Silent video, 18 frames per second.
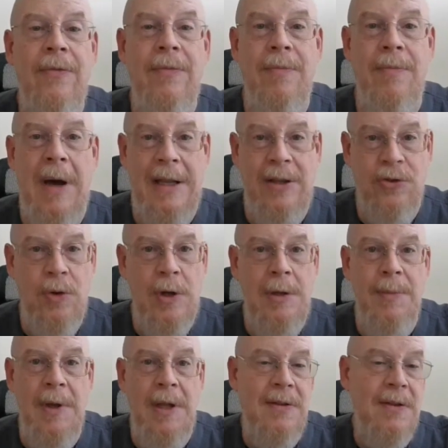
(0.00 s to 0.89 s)
my
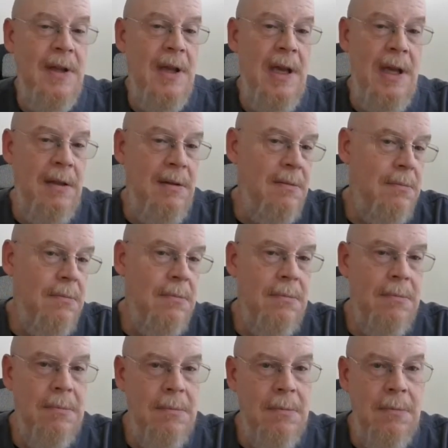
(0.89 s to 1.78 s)
treatment and
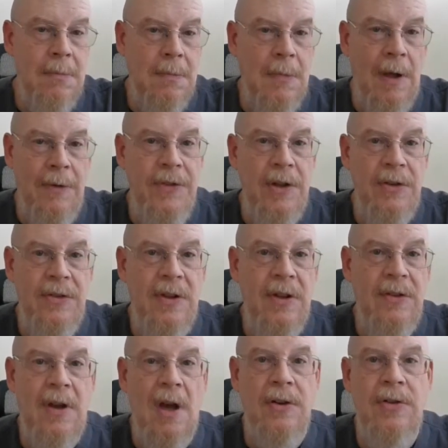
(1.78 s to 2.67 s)
of this
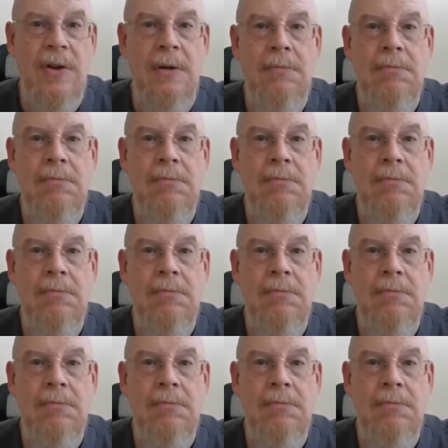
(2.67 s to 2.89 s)
discussion.